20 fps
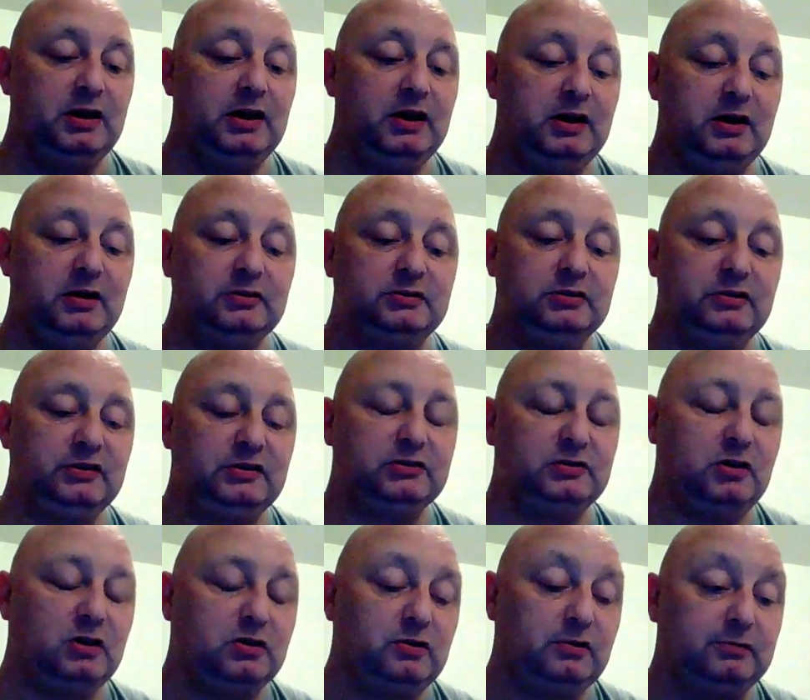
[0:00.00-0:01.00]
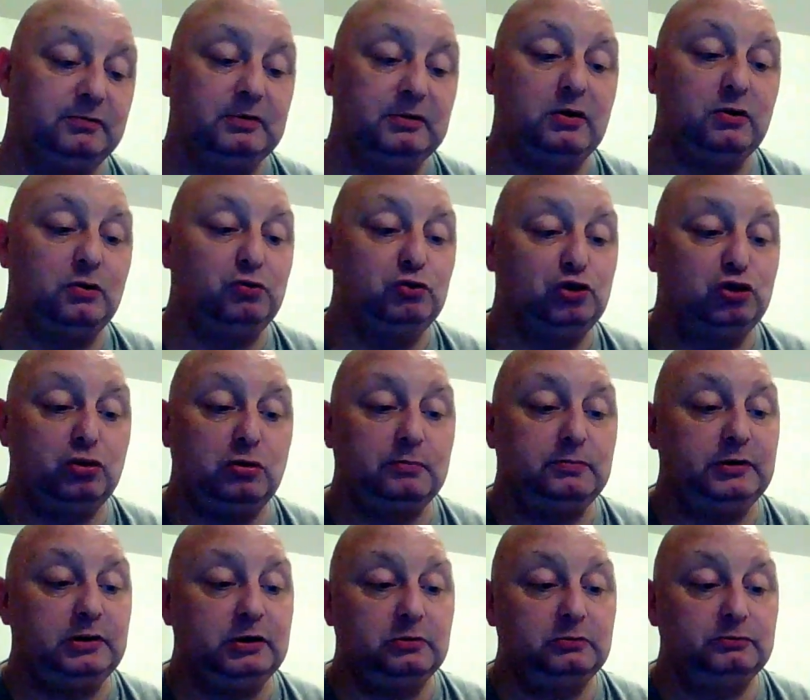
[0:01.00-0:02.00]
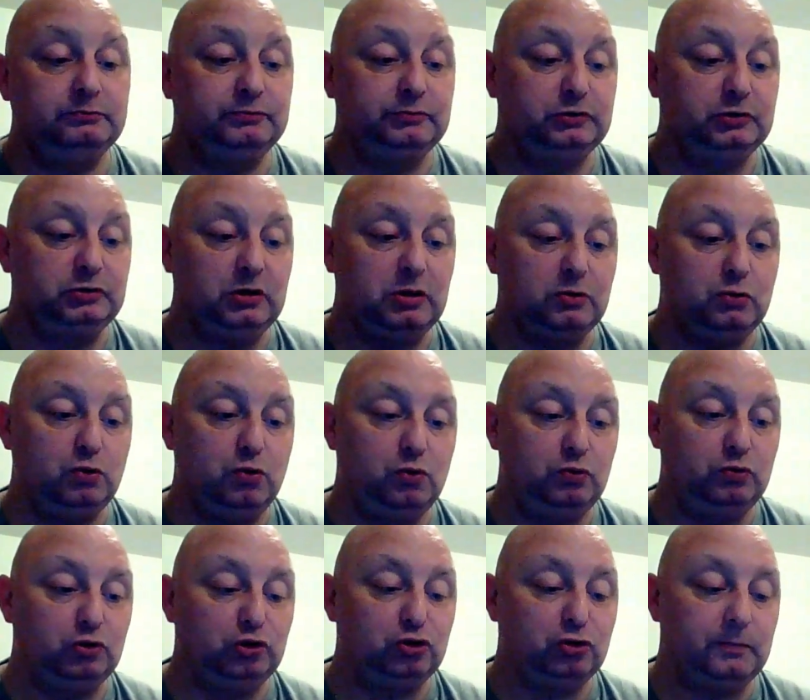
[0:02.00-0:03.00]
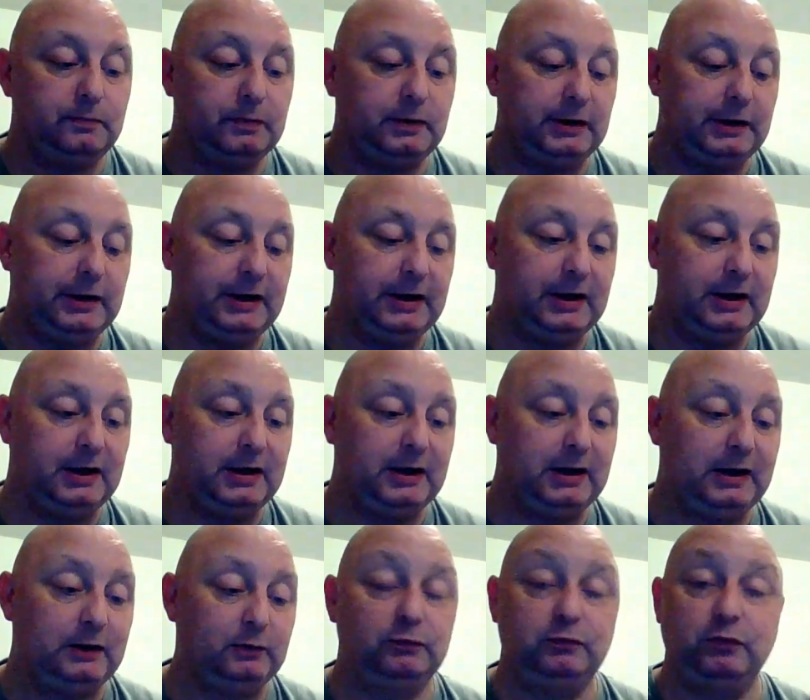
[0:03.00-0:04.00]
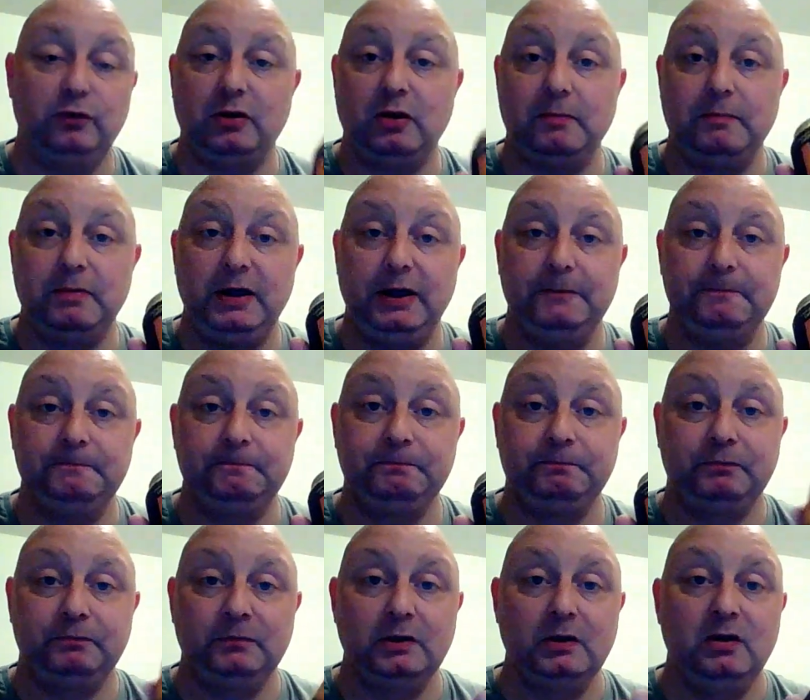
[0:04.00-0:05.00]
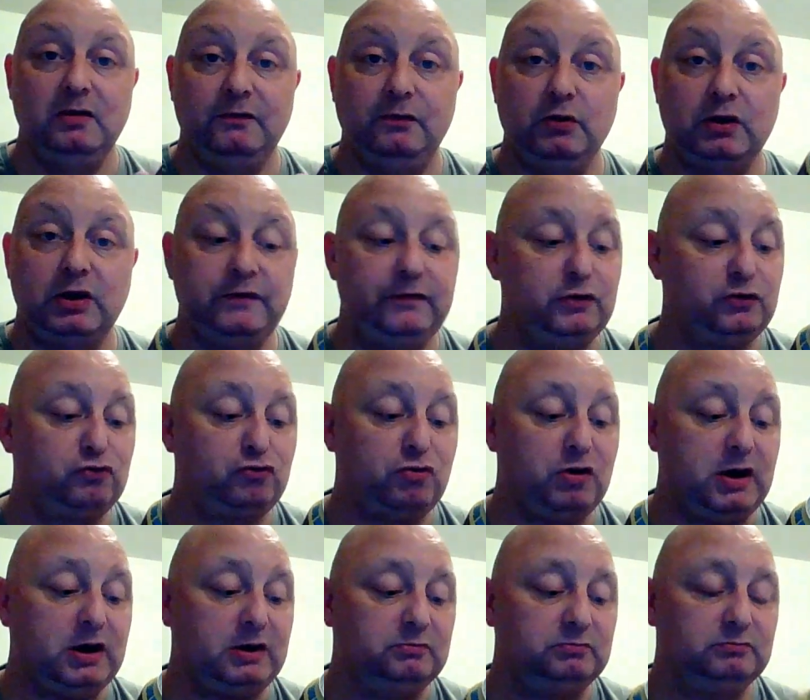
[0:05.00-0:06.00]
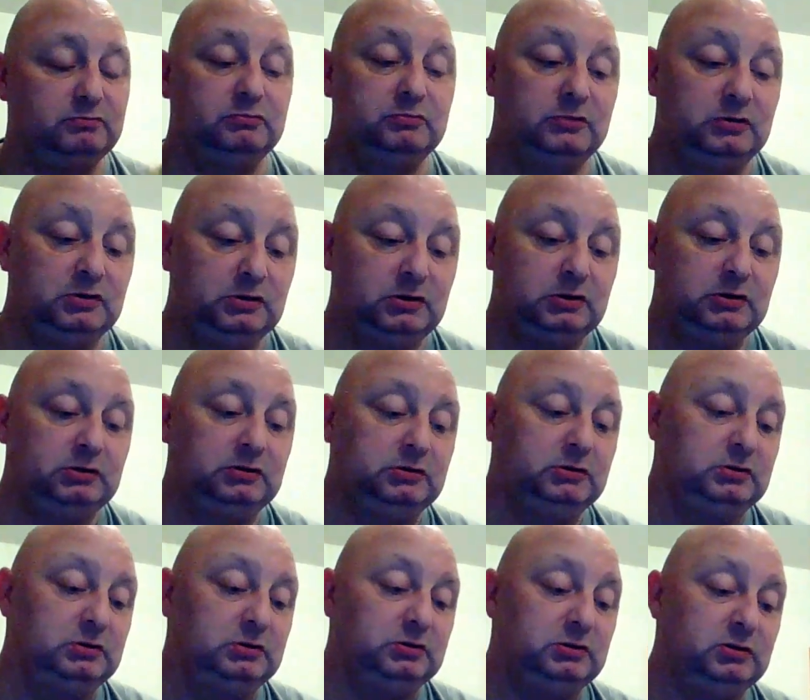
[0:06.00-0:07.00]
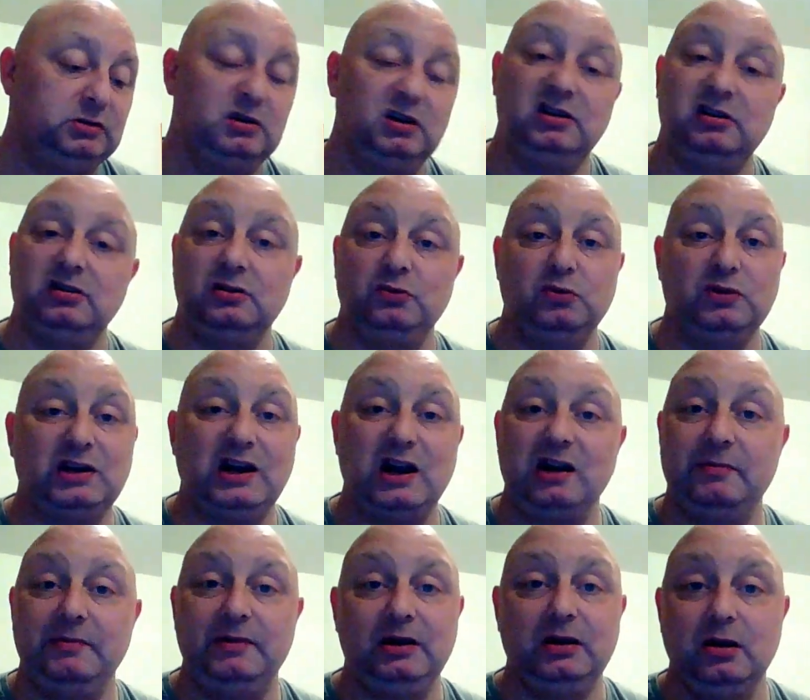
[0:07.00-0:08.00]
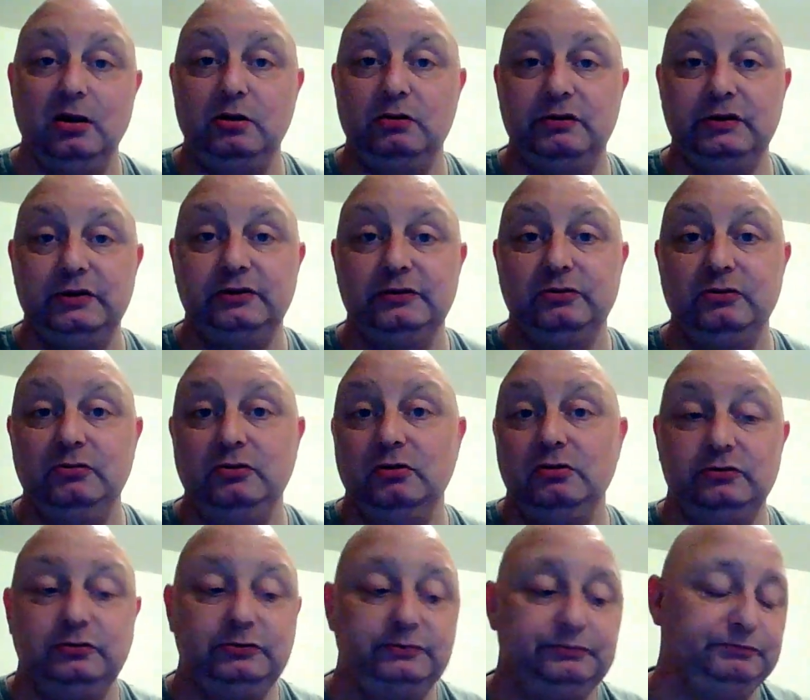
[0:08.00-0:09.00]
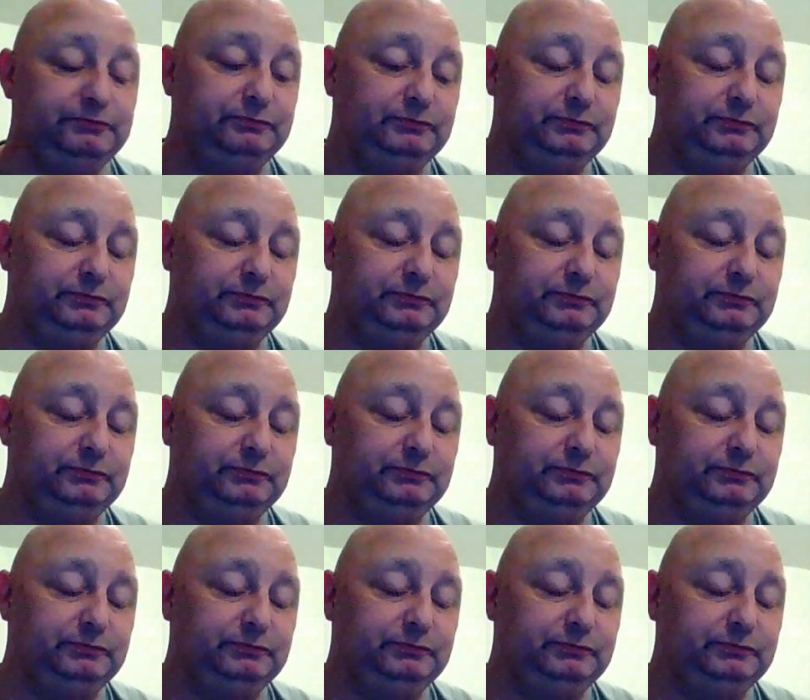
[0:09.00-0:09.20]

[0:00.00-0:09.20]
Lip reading: So this, I got this from the local shop, you know, it's a local corner shop, and it was 49p. Thought I'd give it a try. I don't know what Caribbean Kola is, who knows?